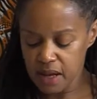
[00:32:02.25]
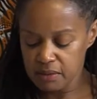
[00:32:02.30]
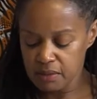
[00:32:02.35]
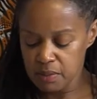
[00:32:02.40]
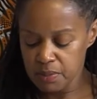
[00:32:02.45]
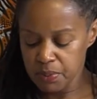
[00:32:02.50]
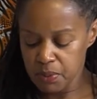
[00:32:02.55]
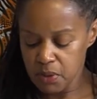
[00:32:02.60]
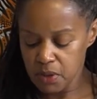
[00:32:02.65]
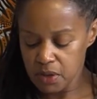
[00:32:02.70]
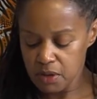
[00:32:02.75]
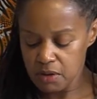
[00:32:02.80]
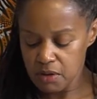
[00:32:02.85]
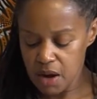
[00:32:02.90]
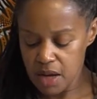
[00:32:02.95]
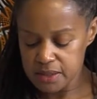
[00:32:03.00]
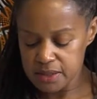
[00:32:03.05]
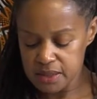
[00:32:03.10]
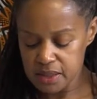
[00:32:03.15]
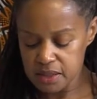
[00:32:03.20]
at the border
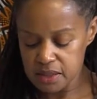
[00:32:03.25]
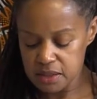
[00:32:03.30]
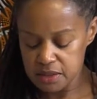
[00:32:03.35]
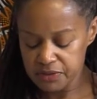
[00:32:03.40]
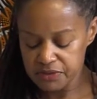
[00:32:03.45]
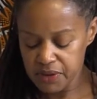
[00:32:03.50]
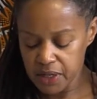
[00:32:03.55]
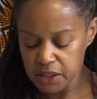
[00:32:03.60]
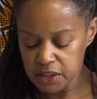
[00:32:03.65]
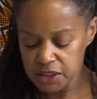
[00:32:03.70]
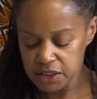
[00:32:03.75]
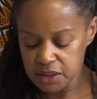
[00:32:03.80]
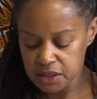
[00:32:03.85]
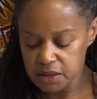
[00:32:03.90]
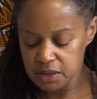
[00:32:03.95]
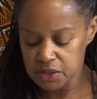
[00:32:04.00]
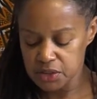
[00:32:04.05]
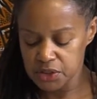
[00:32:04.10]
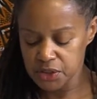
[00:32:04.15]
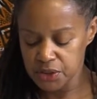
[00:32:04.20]
crossings
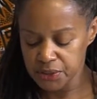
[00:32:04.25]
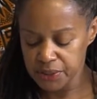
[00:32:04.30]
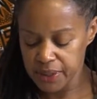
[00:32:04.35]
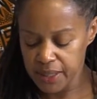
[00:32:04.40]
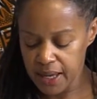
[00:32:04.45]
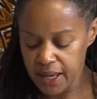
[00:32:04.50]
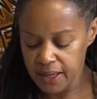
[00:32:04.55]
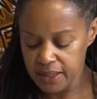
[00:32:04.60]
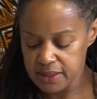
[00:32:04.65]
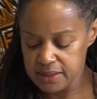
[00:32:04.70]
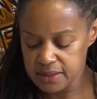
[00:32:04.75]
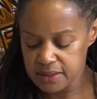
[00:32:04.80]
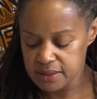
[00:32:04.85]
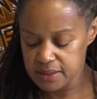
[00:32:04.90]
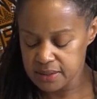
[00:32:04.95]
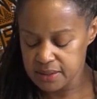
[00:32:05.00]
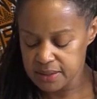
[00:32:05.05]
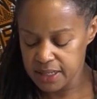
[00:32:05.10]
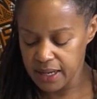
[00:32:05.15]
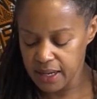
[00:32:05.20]
function to create,
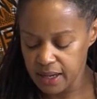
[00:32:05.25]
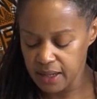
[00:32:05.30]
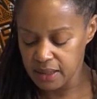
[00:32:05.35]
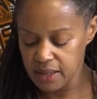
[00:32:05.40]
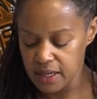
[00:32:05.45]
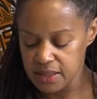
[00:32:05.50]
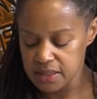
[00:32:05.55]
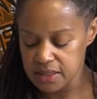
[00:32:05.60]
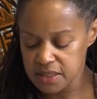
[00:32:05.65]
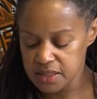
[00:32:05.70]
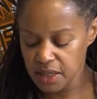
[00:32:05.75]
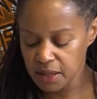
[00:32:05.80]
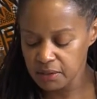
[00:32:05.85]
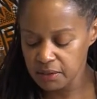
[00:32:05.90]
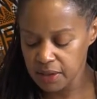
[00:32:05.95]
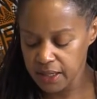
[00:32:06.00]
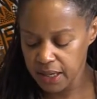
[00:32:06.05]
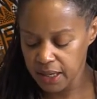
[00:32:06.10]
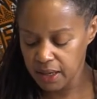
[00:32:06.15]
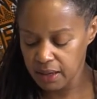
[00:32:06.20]
sustain, and
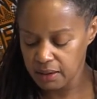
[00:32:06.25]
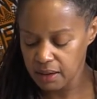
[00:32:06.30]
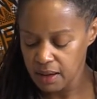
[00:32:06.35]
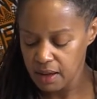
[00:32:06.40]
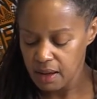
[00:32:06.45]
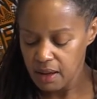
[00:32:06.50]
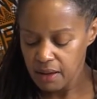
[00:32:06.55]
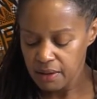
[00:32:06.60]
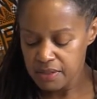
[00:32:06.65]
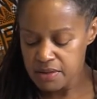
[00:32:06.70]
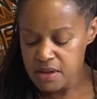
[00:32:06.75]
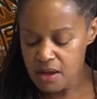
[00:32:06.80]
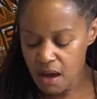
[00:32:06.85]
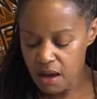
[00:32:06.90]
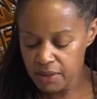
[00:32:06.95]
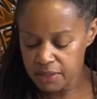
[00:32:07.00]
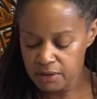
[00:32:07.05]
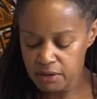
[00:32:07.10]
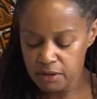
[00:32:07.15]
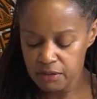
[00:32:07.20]
segregate the
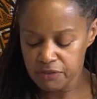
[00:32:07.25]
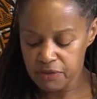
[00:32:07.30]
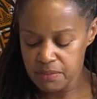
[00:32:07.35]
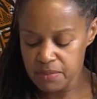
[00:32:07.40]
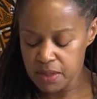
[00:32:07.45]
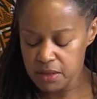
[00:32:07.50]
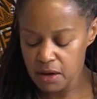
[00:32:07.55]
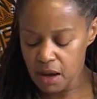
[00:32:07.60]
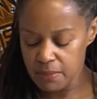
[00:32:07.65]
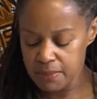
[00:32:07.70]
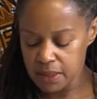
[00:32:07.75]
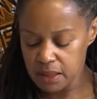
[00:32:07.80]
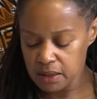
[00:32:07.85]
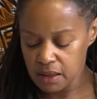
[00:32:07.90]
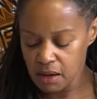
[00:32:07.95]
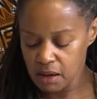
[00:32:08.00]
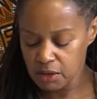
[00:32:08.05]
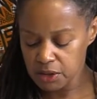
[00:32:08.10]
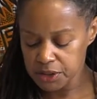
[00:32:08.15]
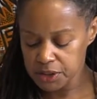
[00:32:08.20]
other from the dominant
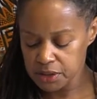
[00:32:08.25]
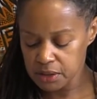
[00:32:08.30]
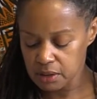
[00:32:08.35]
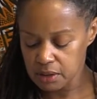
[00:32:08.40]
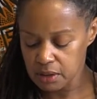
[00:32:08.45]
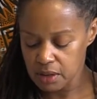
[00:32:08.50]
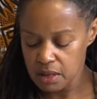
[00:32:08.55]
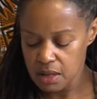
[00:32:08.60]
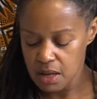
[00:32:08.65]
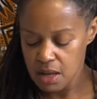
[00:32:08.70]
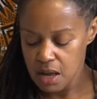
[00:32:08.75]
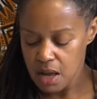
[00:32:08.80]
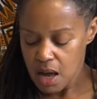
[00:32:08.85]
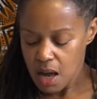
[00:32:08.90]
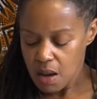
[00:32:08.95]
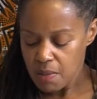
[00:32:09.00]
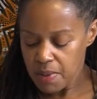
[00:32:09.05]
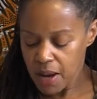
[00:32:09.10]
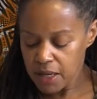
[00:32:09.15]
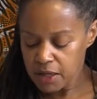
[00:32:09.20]
culture.
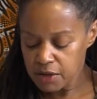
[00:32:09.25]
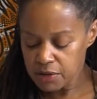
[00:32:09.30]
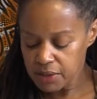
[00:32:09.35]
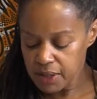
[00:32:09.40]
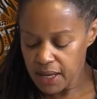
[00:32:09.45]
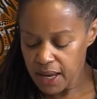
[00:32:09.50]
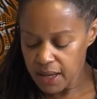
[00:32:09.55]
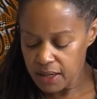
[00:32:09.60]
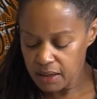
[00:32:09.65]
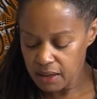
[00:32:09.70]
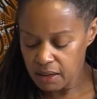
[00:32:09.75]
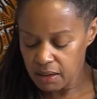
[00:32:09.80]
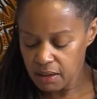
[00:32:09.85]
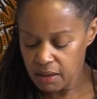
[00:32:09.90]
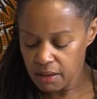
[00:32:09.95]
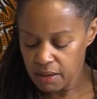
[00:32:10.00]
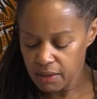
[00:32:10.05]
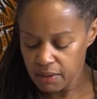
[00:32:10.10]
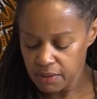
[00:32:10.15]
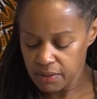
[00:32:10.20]
By creating
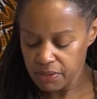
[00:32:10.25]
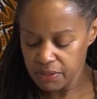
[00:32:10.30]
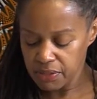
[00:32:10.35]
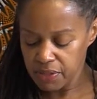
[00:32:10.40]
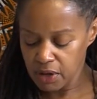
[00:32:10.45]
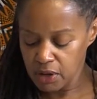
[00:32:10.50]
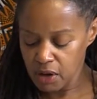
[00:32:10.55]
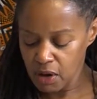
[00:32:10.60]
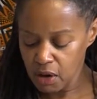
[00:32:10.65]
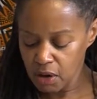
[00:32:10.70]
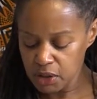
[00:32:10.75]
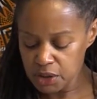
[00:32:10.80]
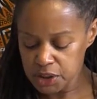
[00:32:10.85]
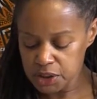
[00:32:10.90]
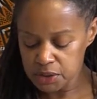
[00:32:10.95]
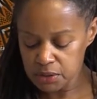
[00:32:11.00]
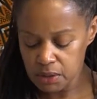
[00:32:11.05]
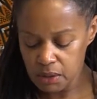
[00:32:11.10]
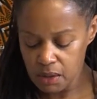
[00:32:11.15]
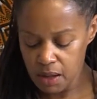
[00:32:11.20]
the
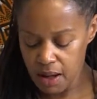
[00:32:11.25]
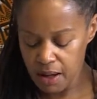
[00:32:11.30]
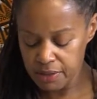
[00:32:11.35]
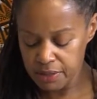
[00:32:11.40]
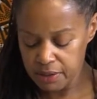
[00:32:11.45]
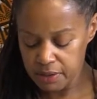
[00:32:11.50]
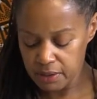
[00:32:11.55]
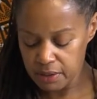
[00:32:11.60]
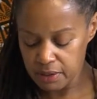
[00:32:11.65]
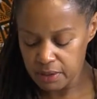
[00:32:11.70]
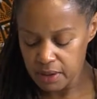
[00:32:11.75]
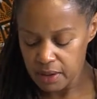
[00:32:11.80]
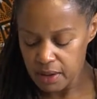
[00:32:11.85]
cultural other,